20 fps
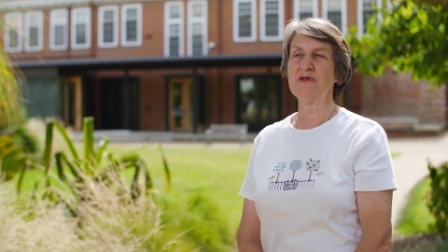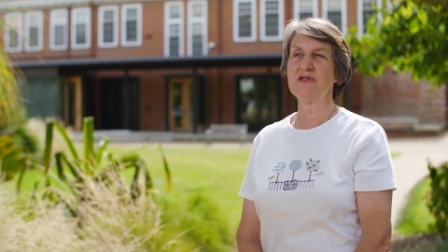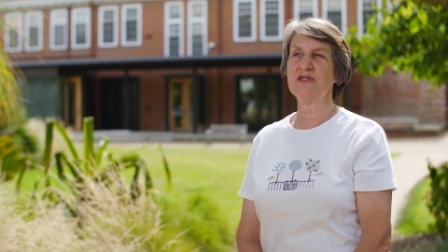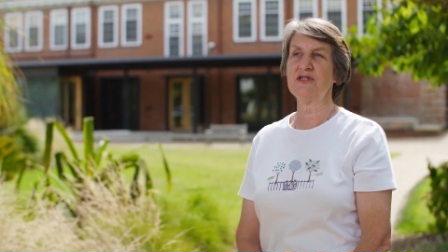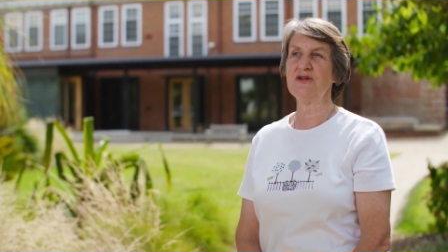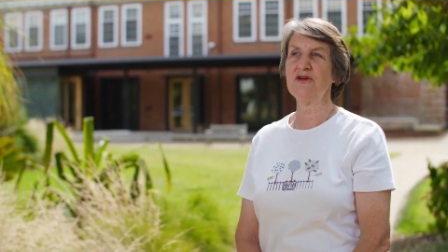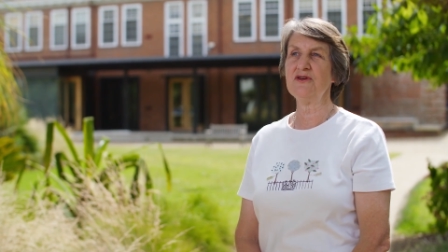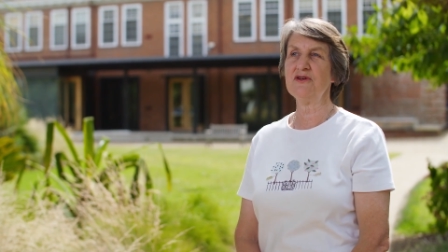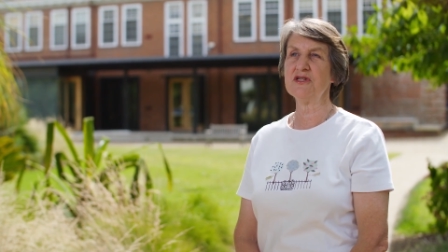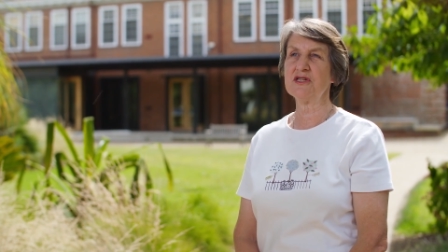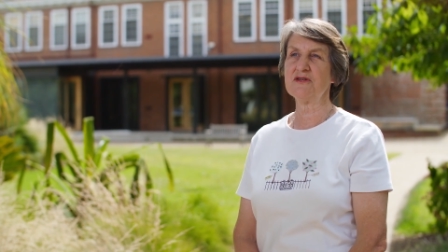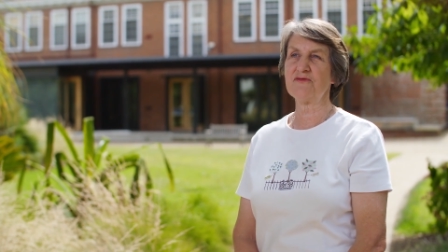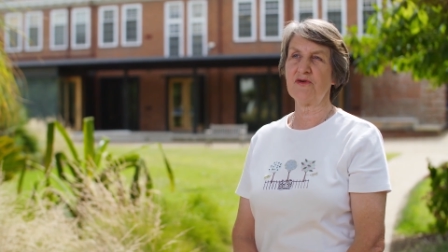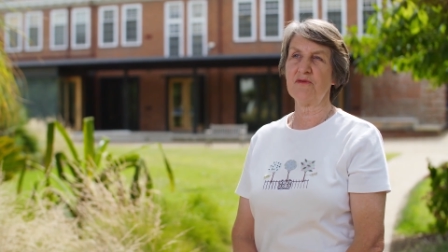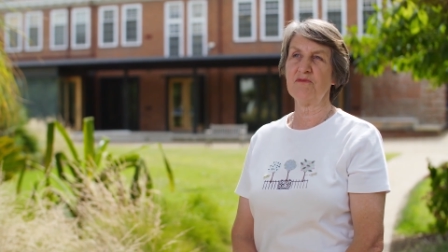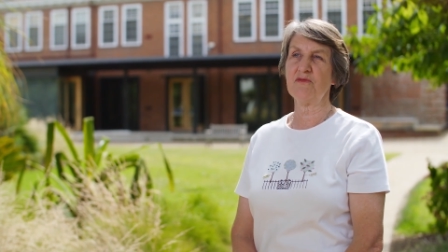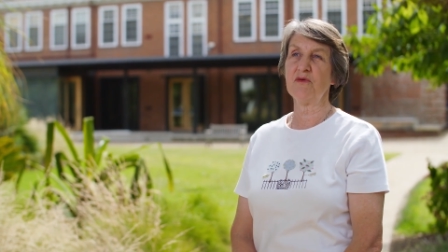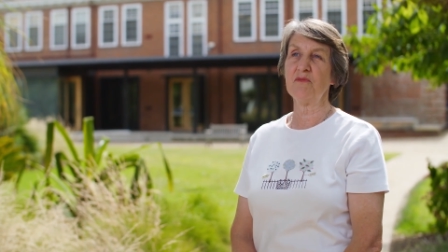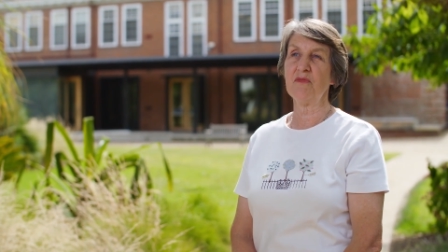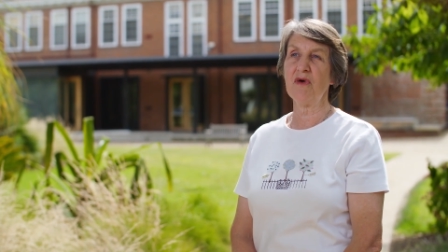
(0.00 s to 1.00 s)
students
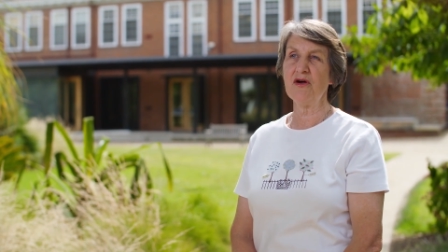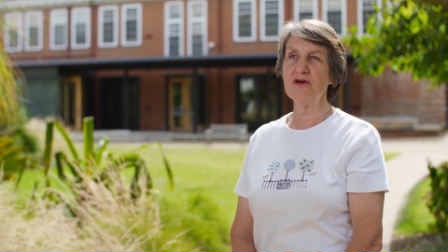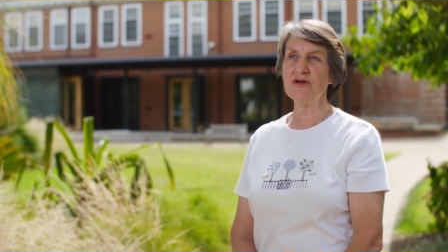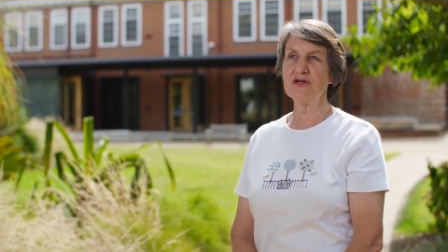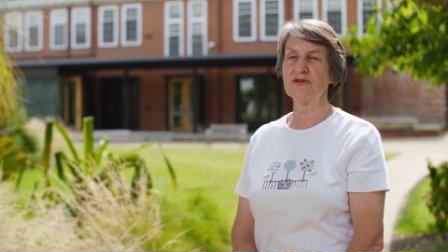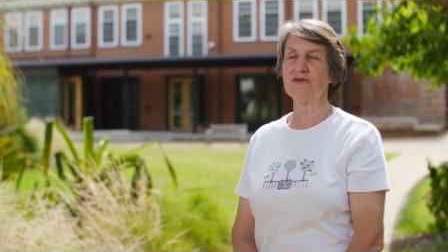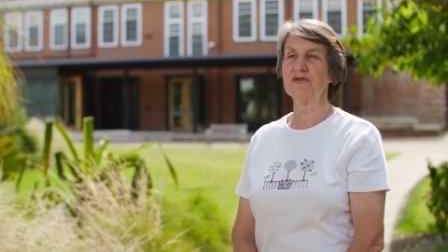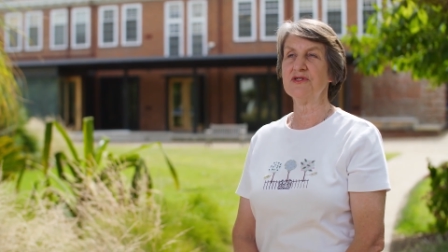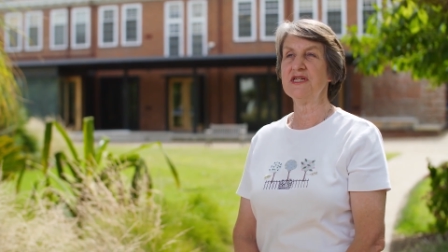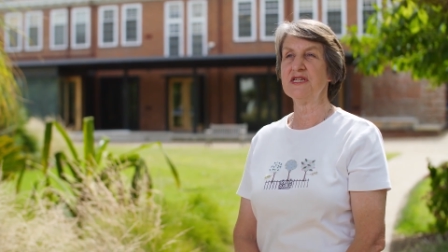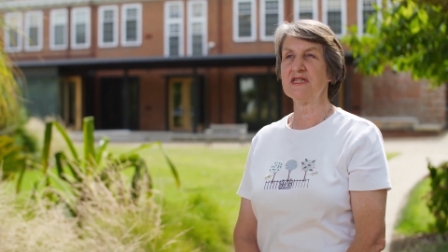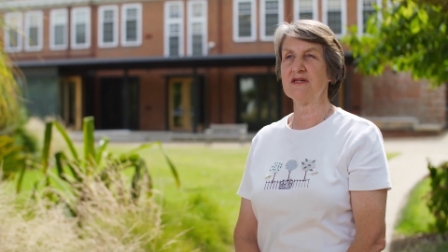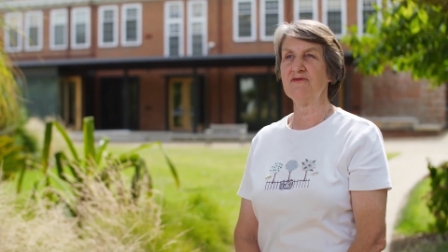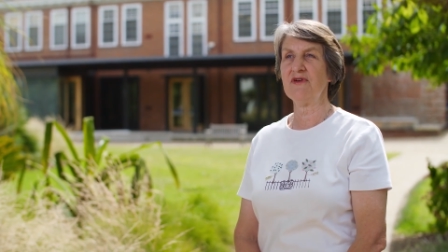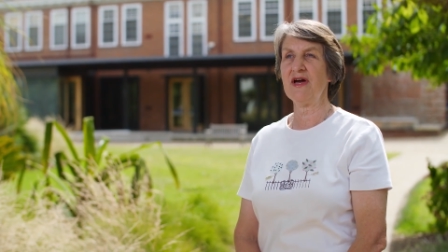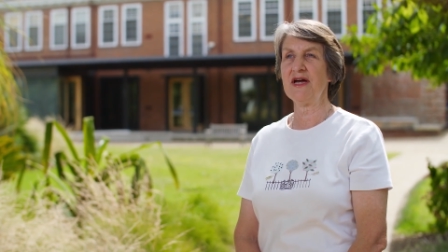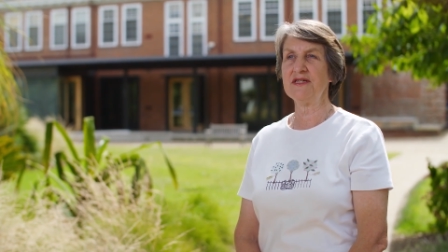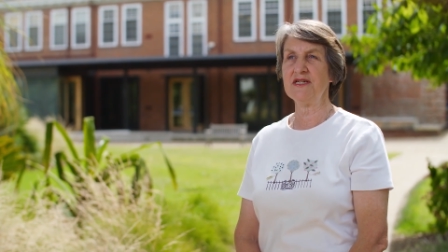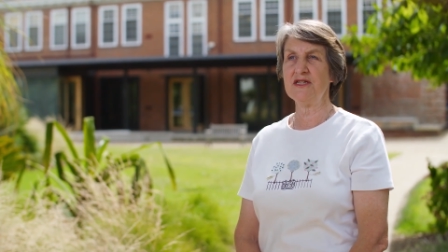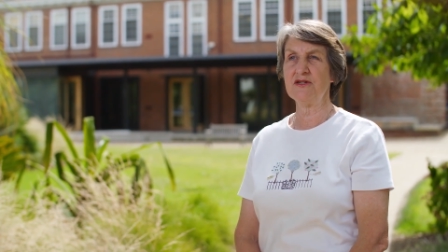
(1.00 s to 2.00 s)
from remote or
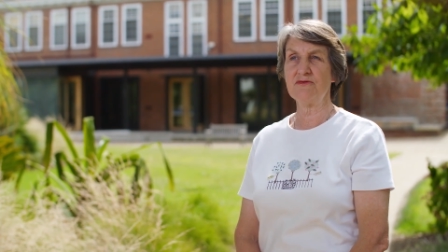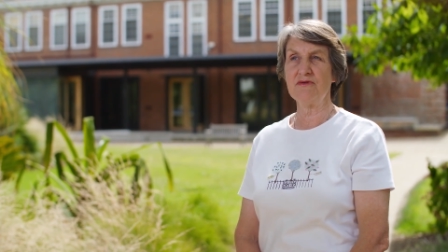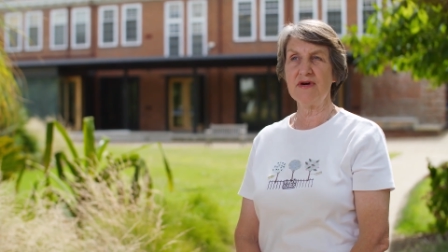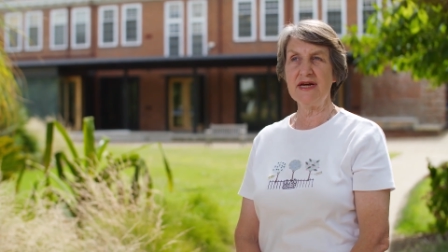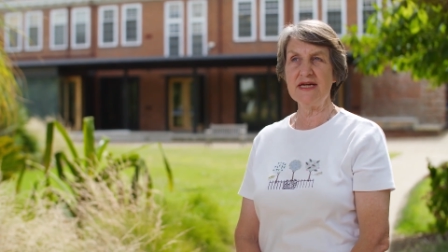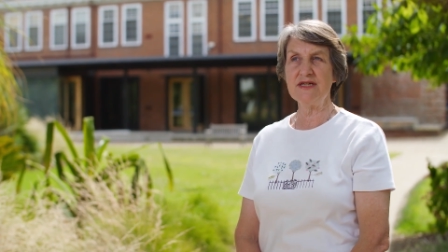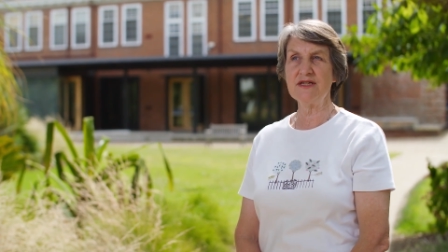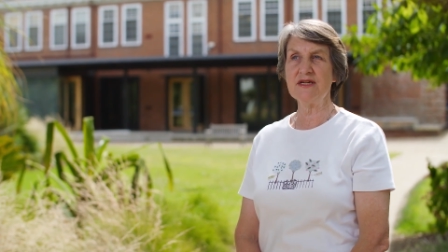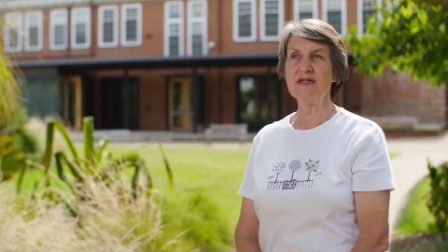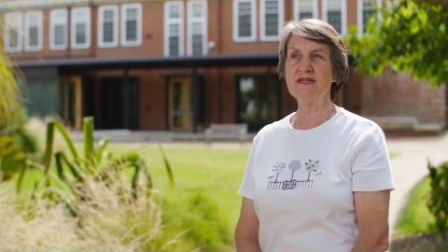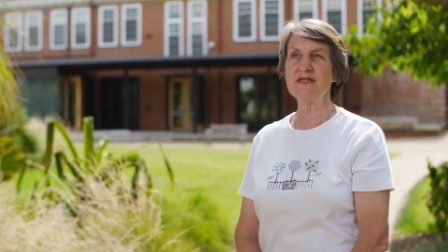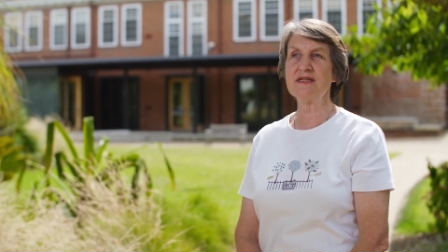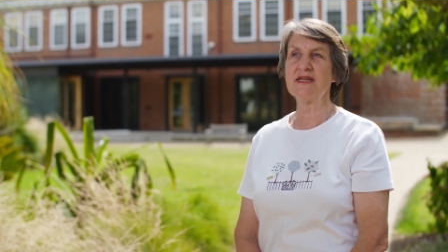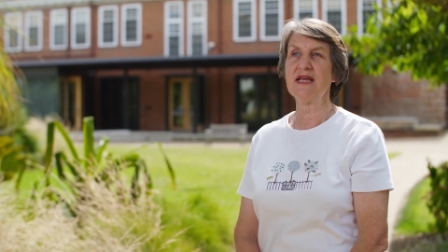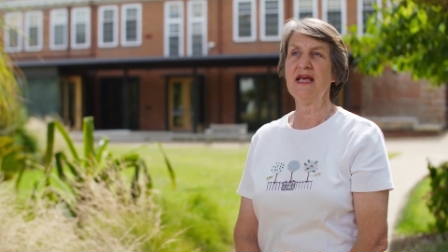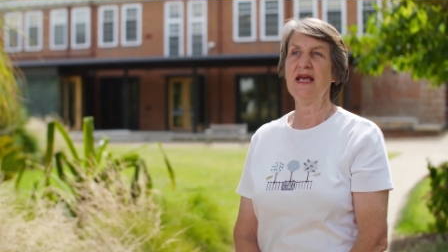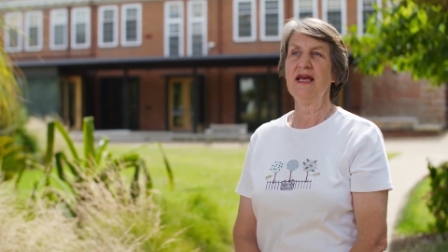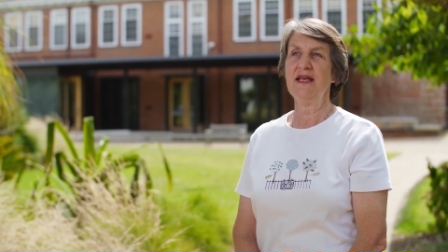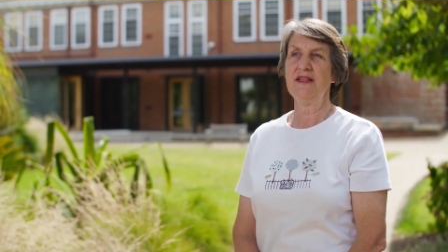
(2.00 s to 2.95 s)
disadvantaged regions.